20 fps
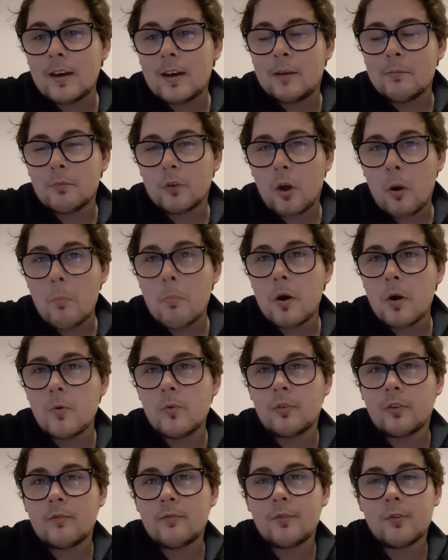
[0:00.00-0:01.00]
I'm
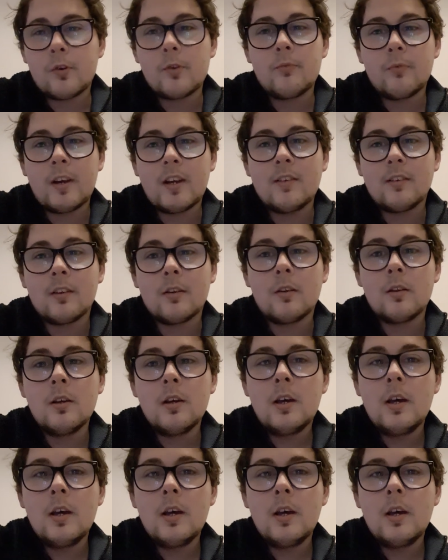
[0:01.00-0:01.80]
composing for a reason.